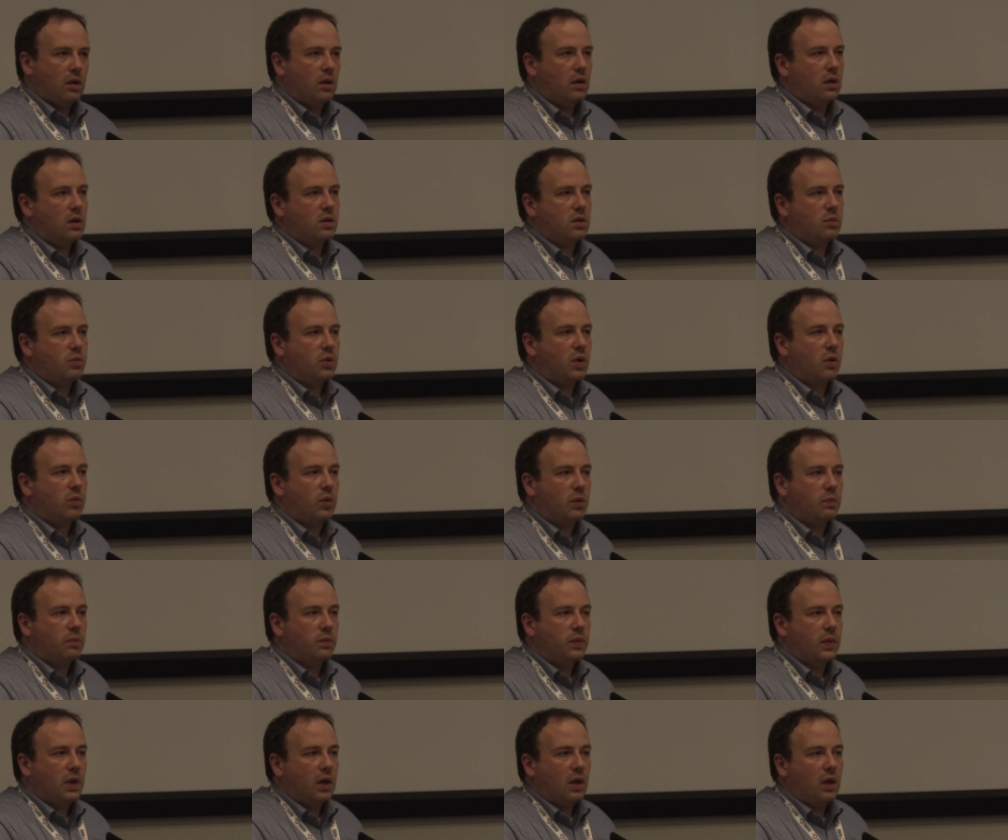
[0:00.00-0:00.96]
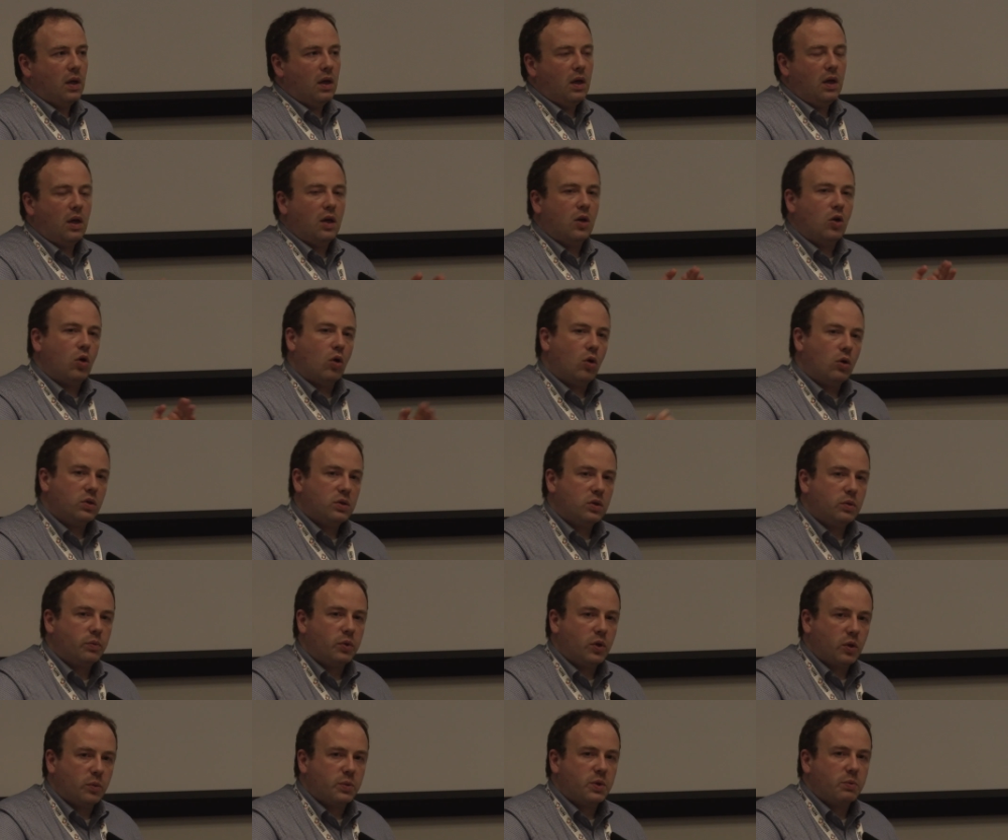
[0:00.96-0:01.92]
It's a problem. It also
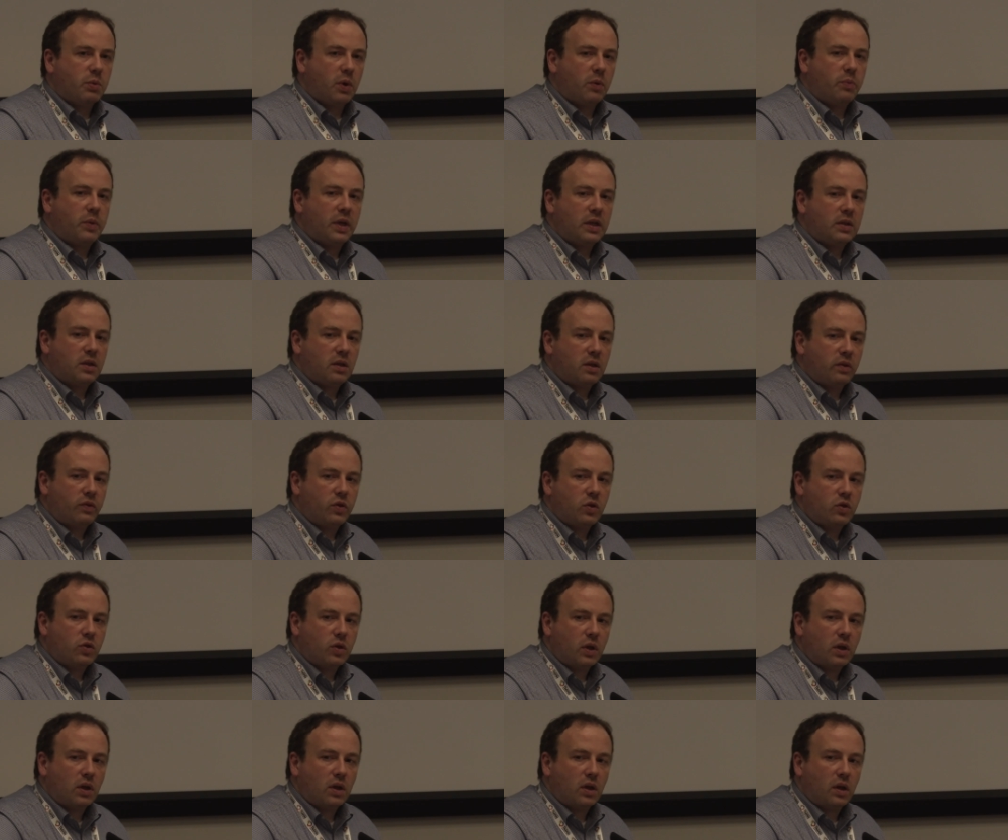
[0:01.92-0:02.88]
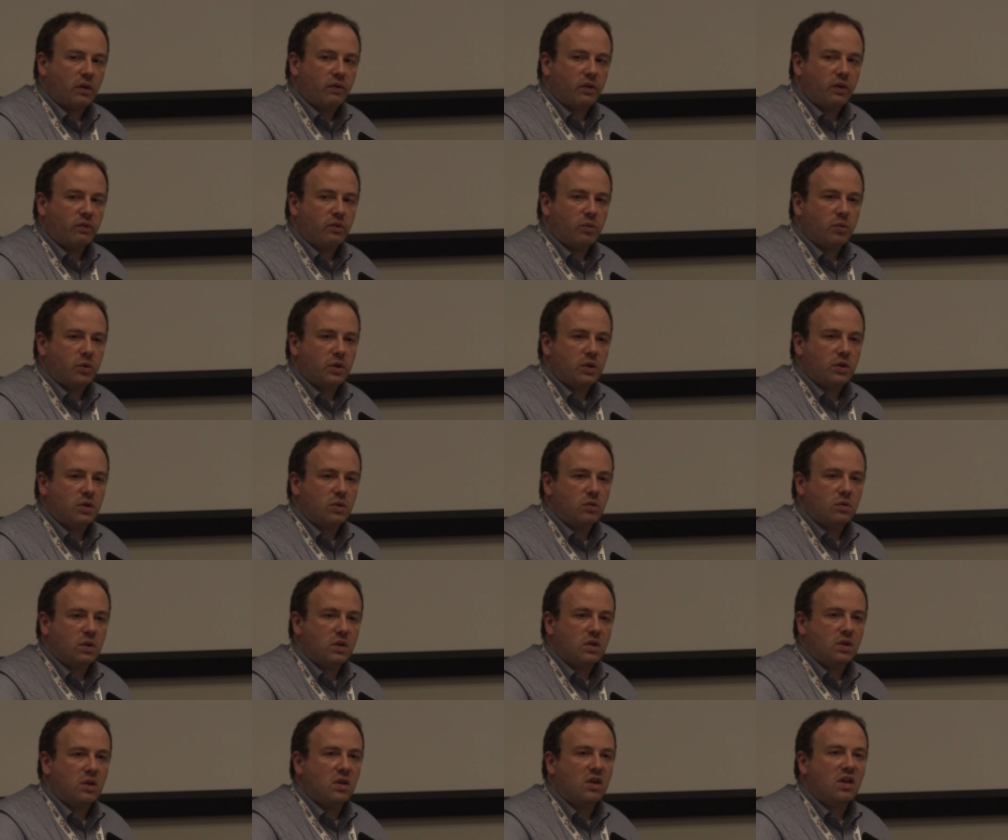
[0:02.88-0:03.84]
becomes problematic if you try and have everybody do
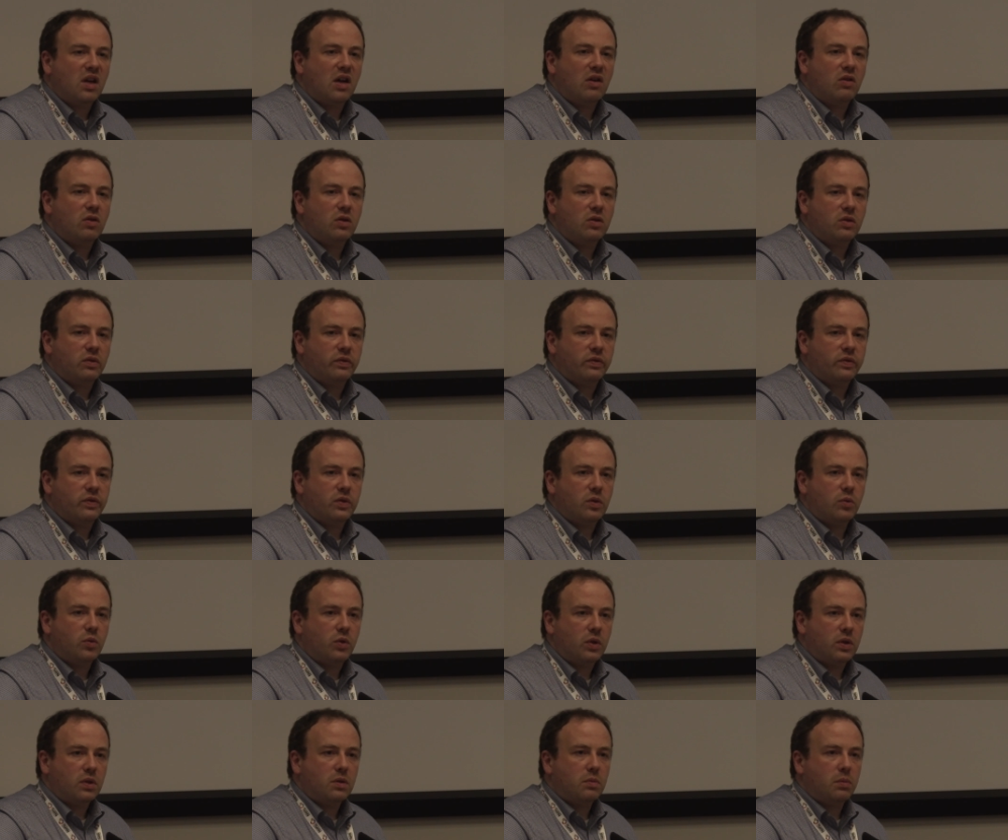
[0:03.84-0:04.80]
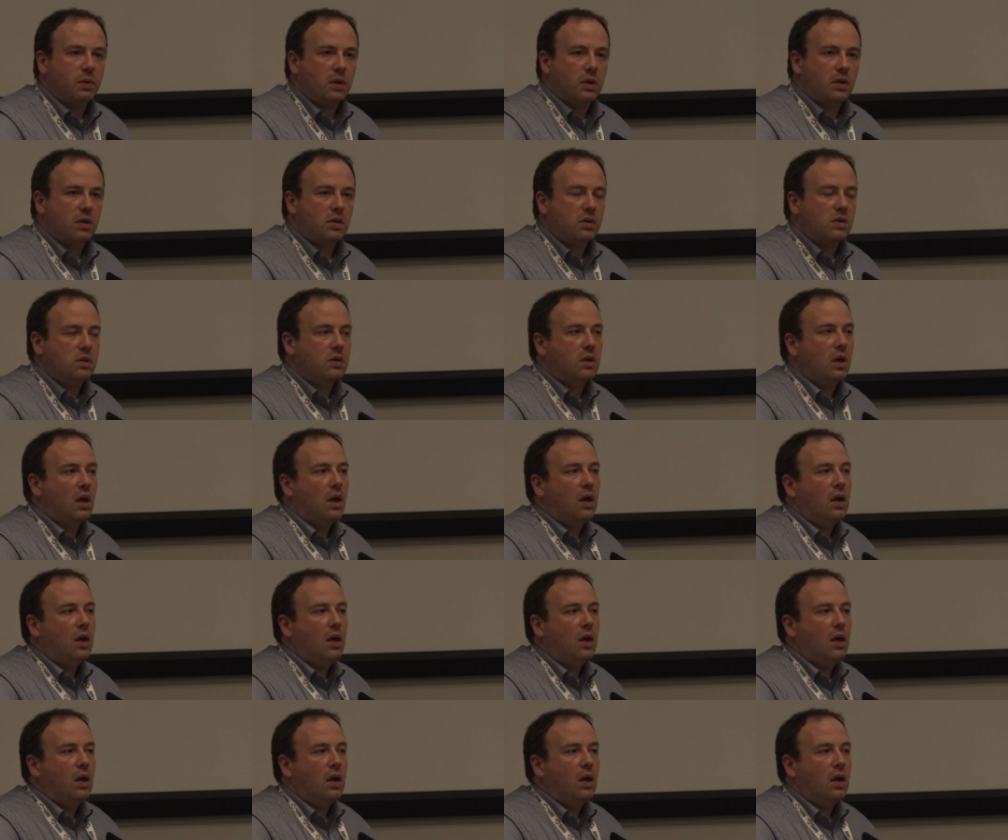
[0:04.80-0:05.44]
this in narrative summaries, because